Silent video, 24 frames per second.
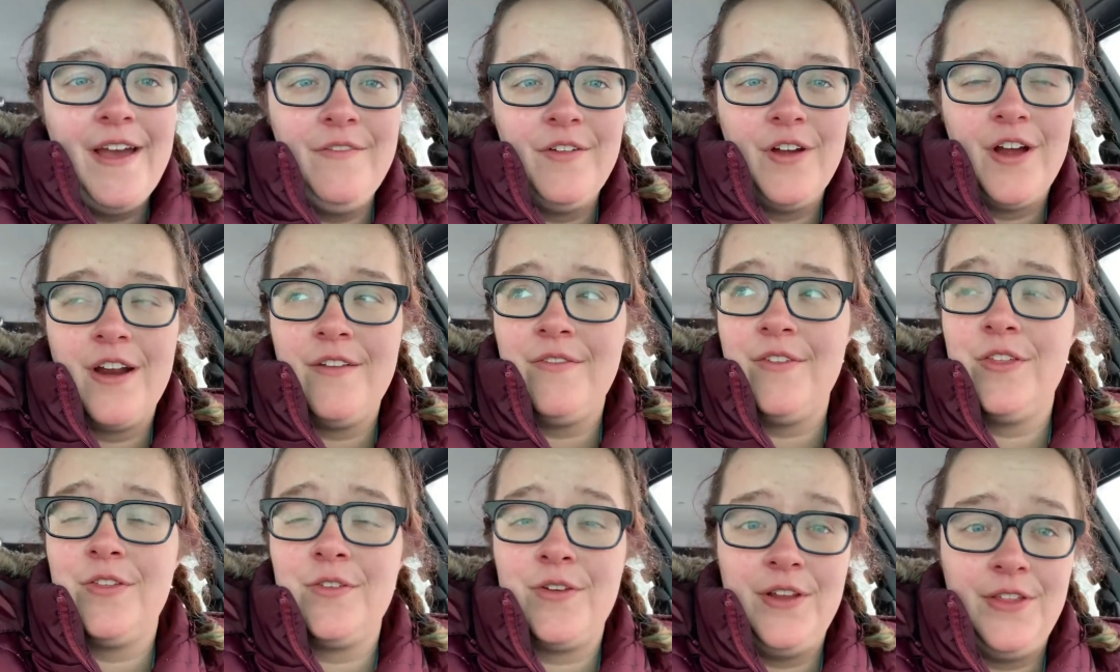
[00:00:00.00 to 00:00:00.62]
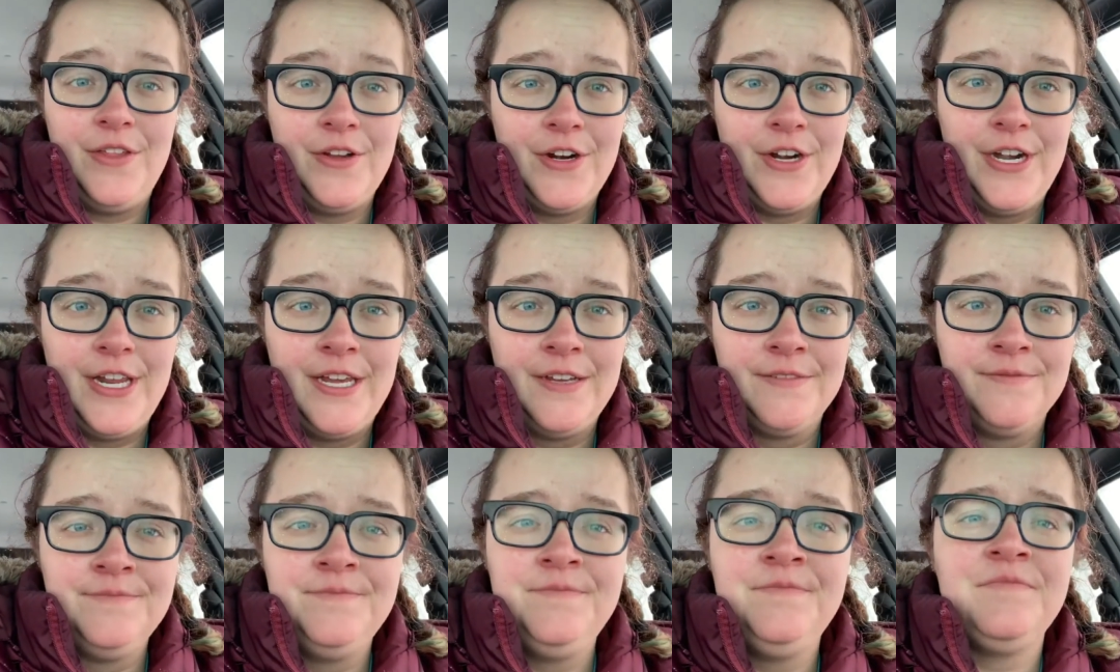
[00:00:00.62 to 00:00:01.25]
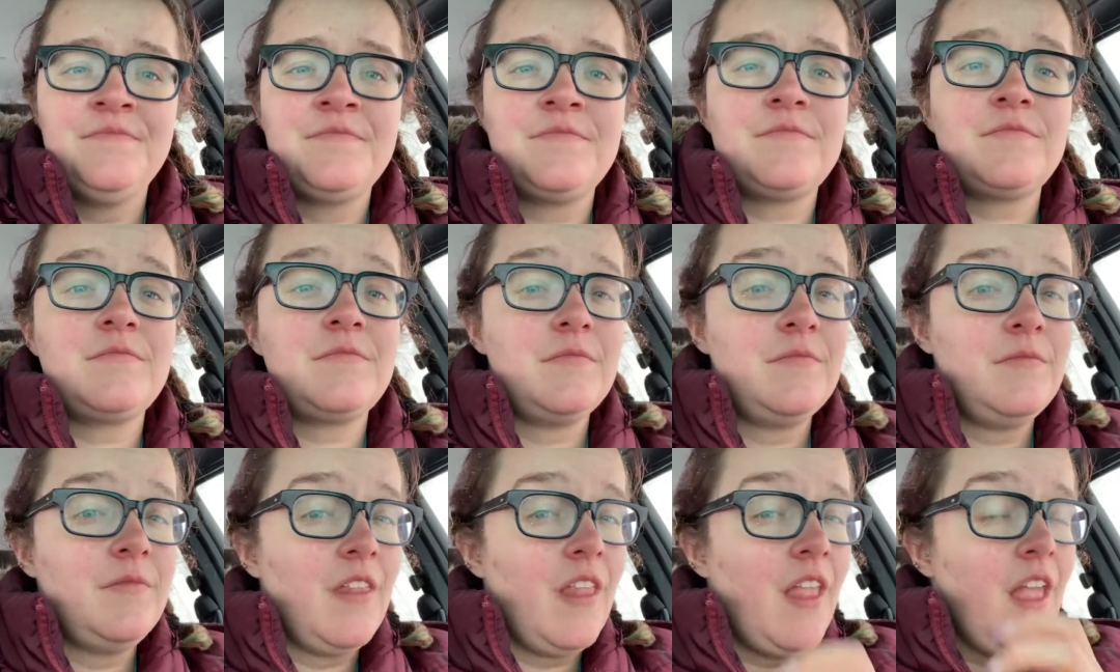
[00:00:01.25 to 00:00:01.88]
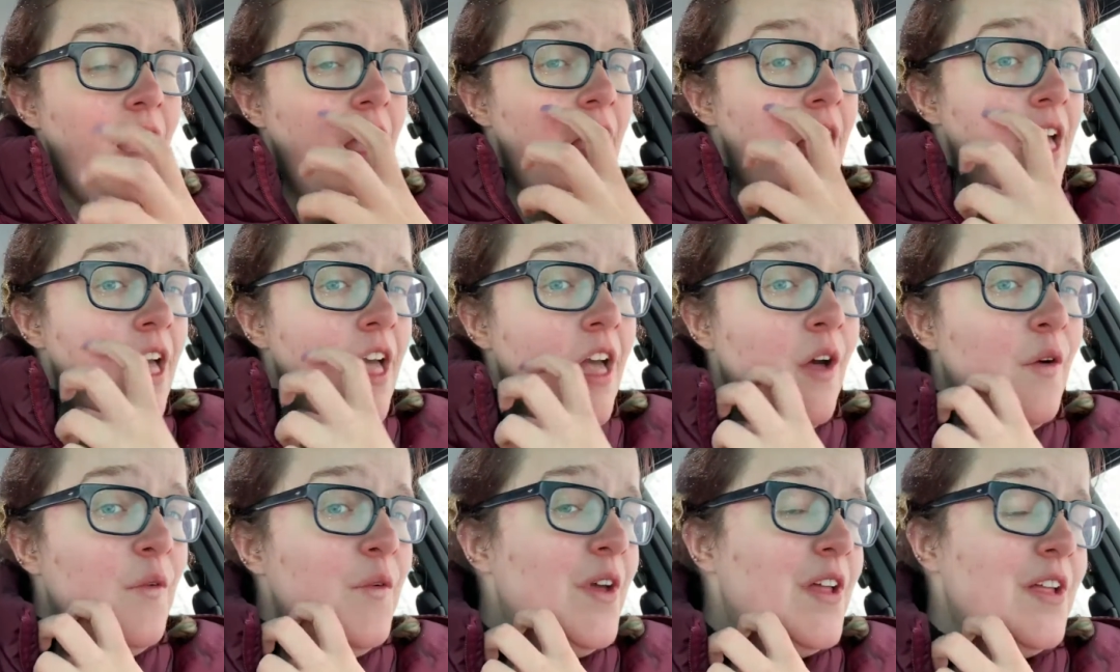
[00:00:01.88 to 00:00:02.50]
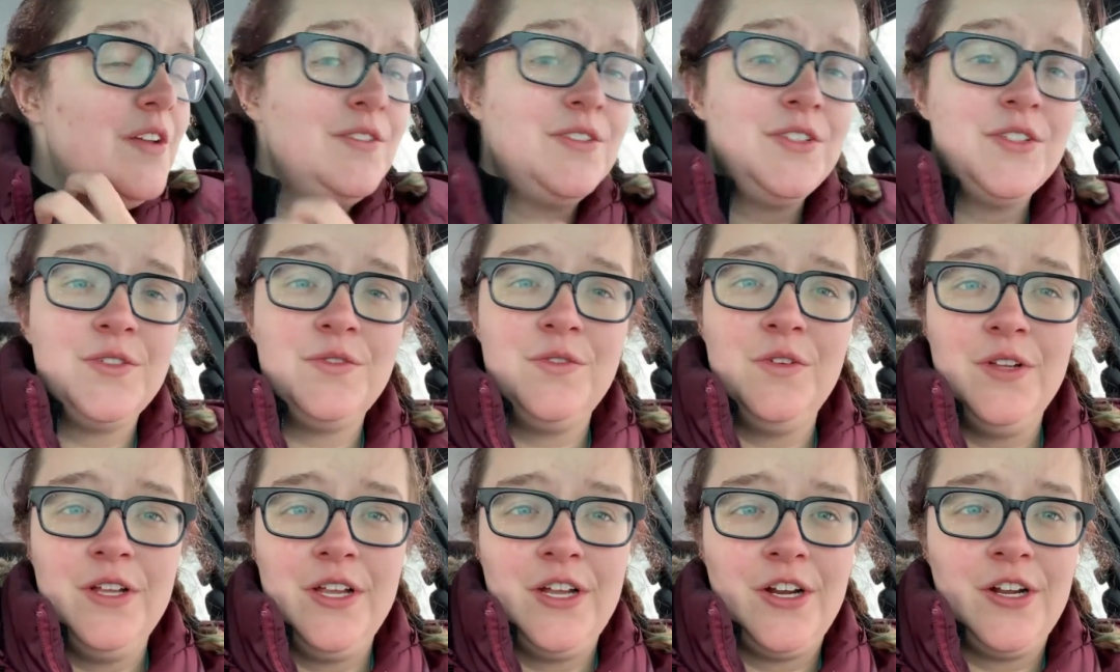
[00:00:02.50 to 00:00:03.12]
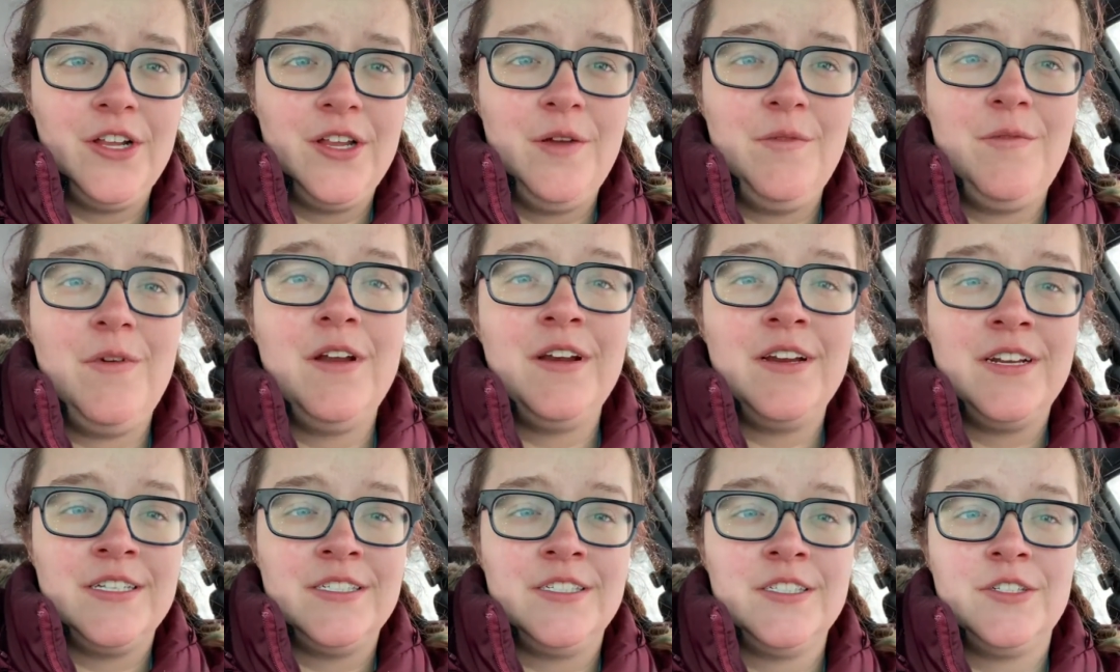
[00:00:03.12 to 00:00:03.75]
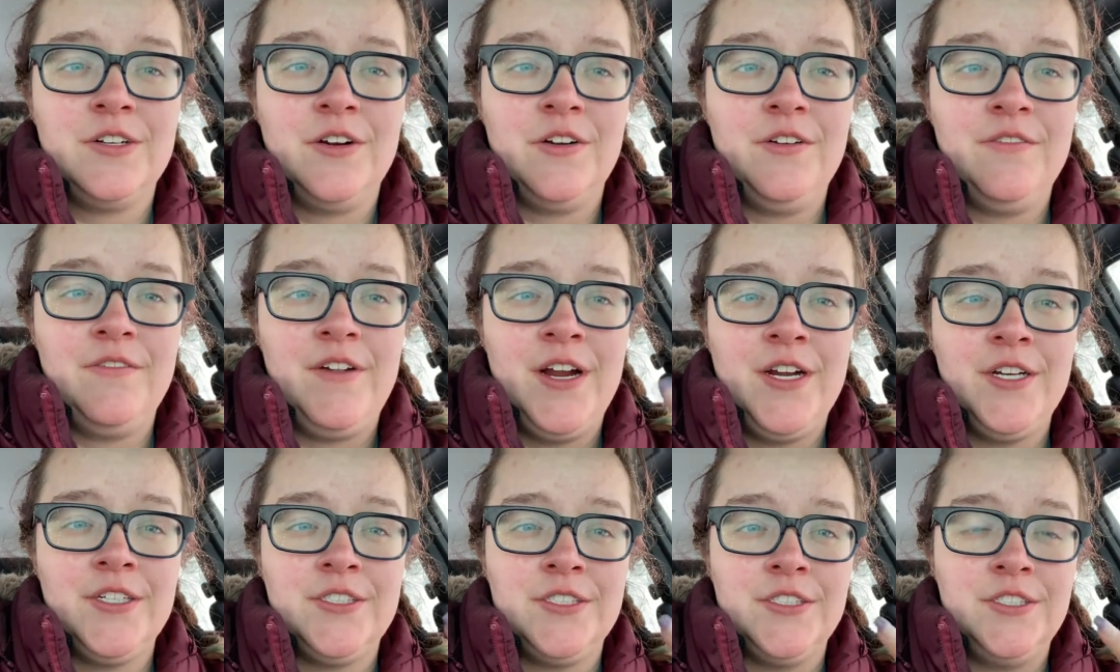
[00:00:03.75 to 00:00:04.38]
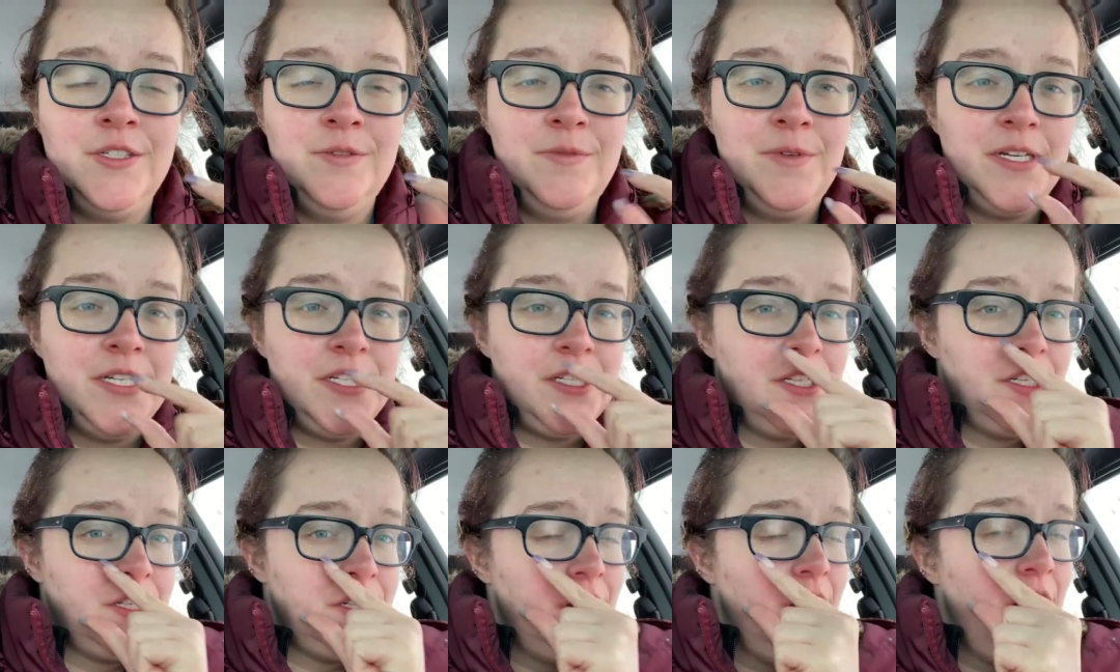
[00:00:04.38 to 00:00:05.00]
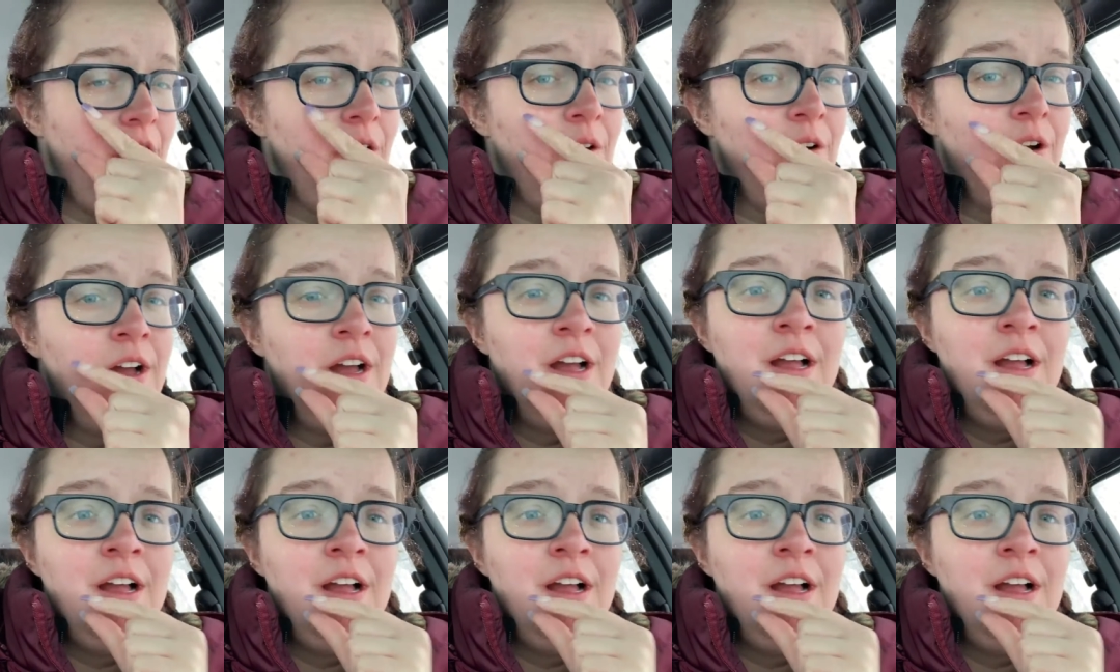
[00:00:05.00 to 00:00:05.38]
we got off at 3.30 we closed the school early one because of coronavirus and two because of snow